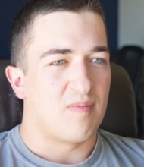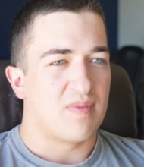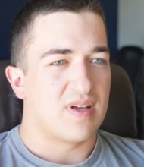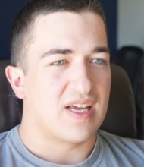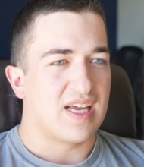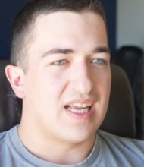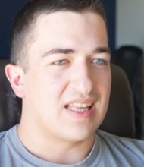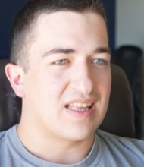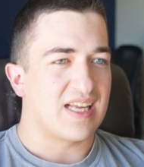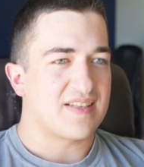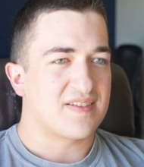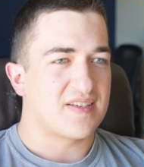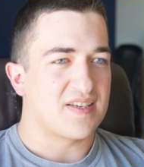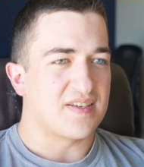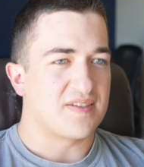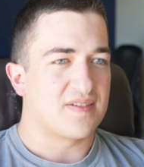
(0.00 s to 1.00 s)
It
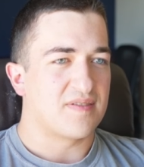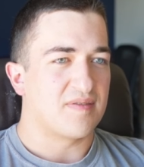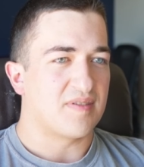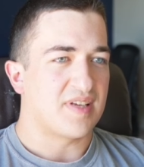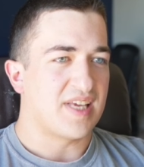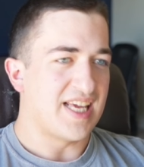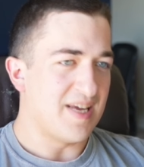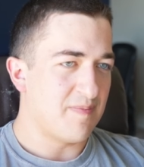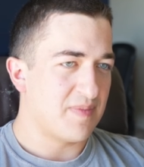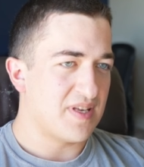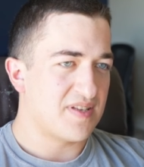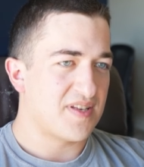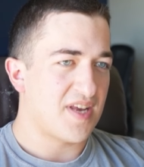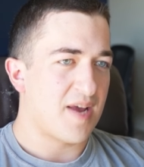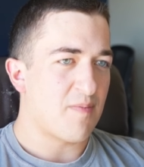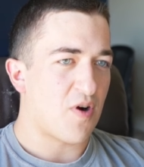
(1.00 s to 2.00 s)
lets us keep the
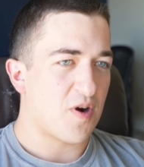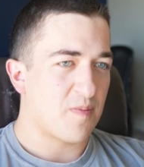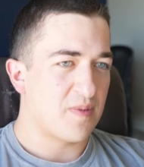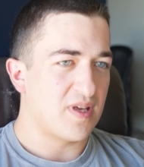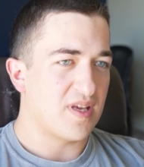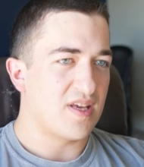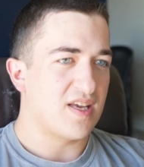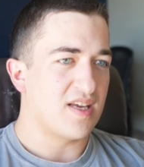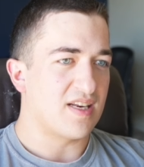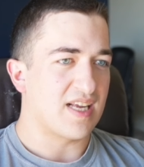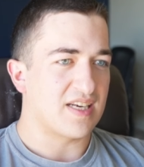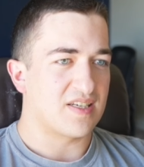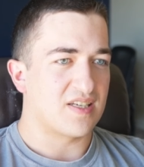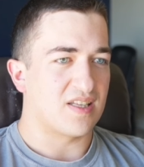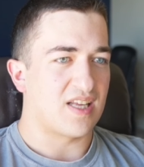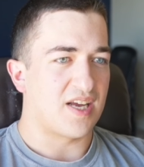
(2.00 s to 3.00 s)
same RPE and
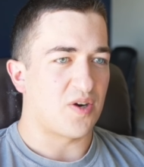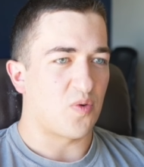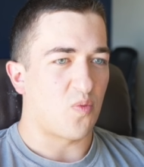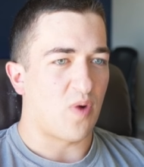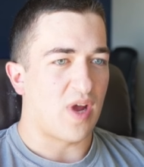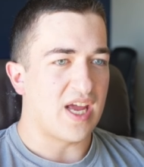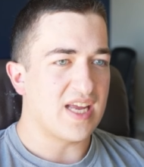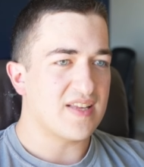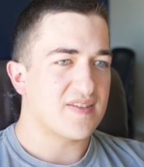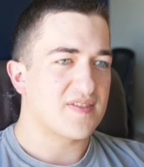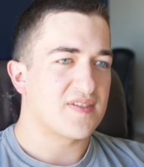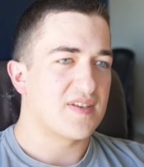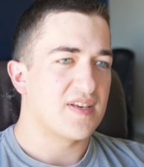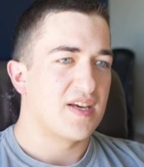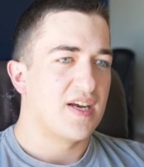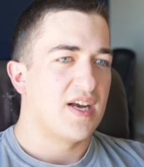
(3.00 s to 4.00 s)
get to lighter
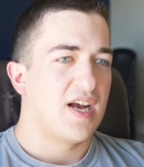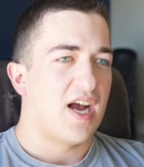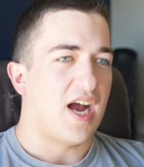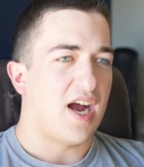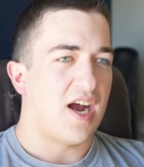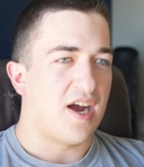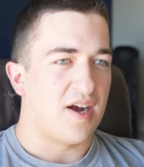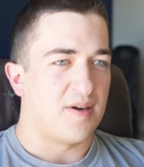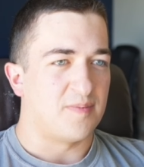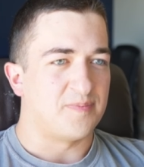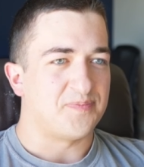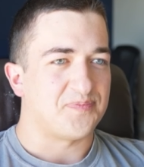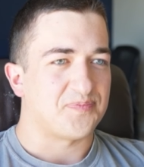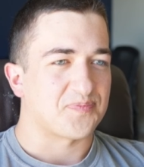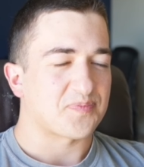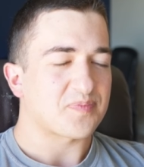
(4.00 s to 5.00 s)
weights.
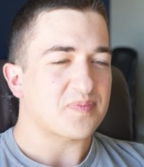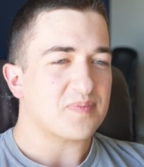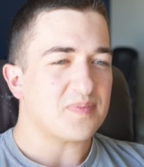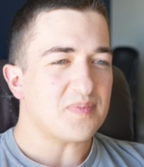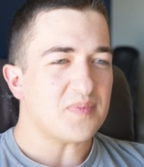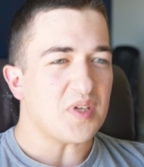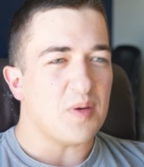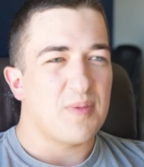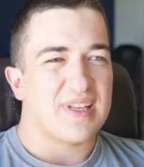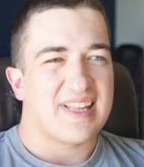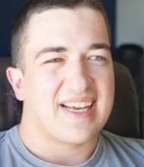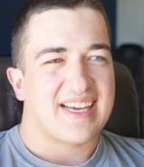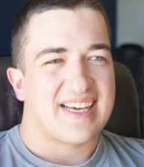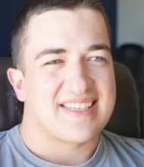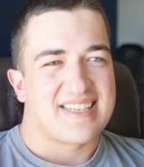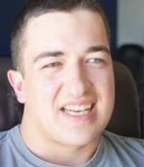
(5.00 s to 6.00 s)
But
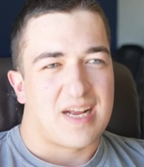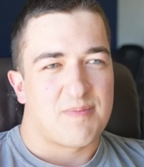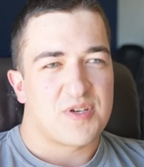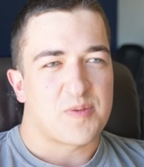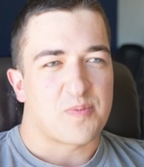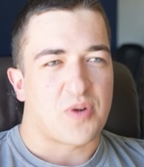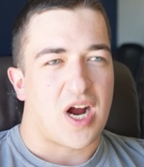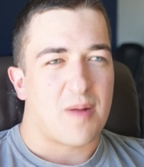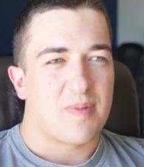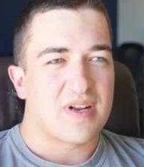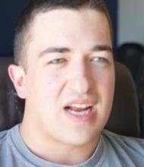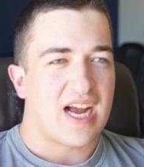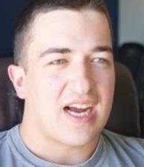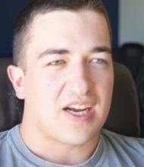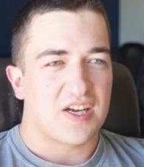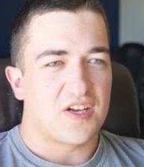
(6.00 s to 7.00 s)
like I said, I'm just probably
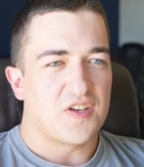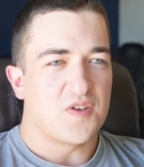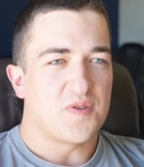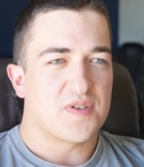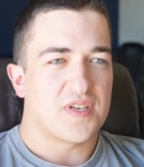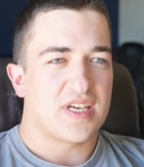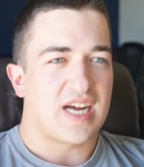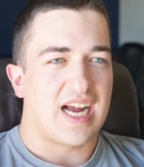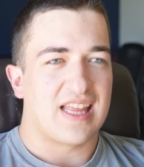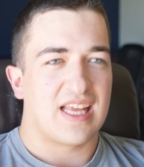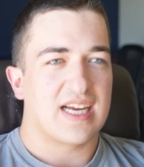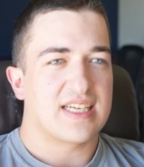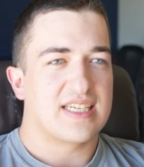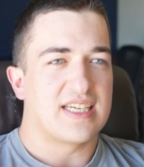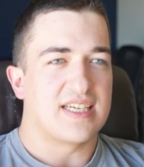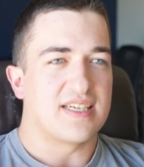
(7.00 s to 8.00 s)
not going to use it. I
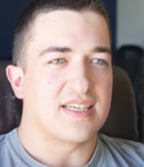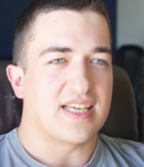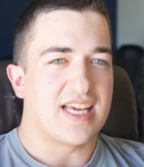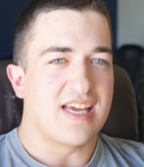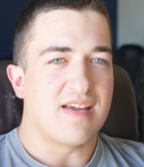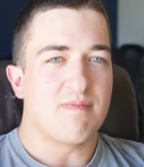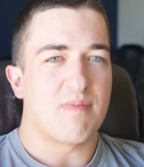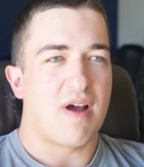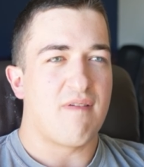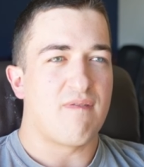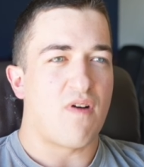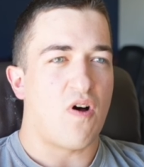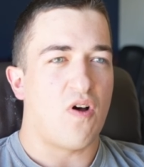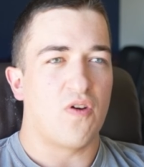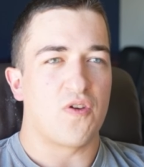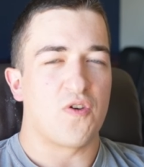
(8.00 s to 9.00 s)
like to keep my
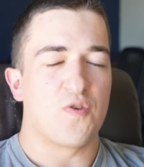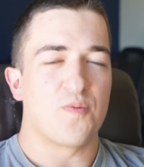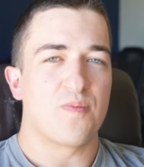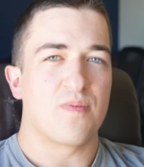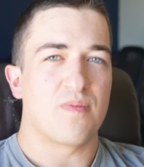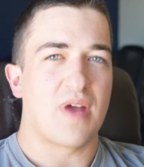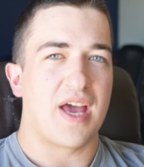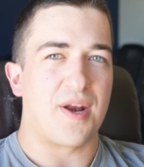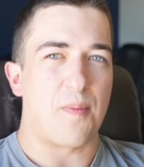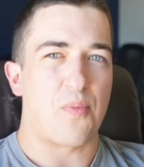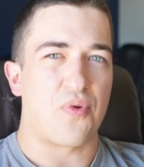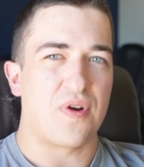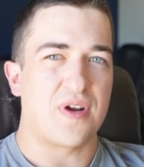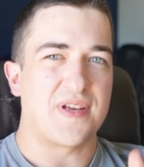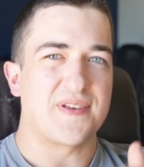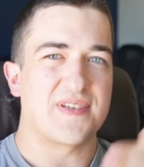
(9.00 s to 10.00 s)
volume at a
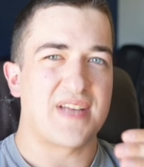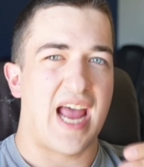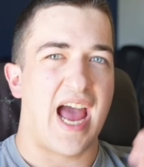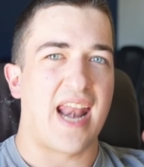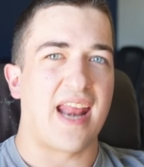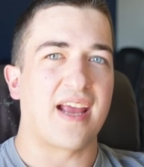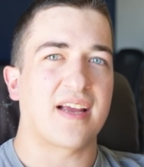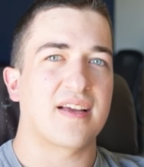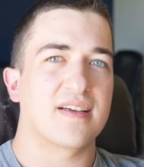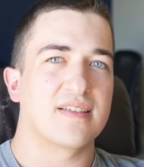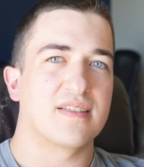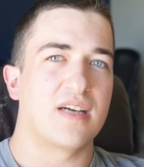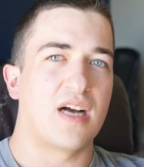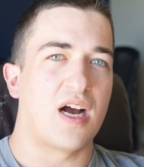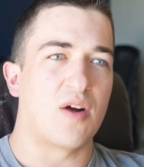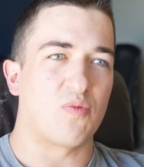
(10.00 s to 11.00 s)
pretty static
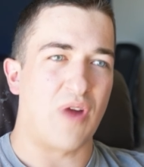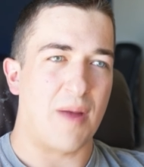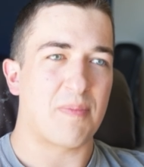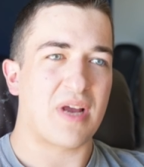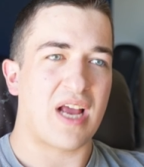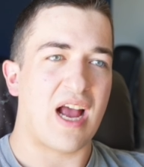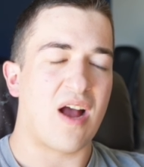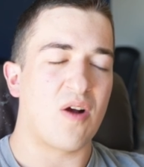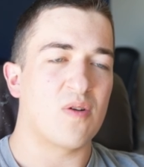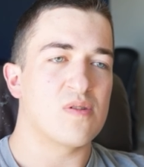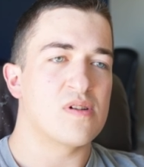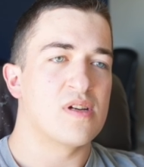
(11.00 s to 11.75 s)
rep count.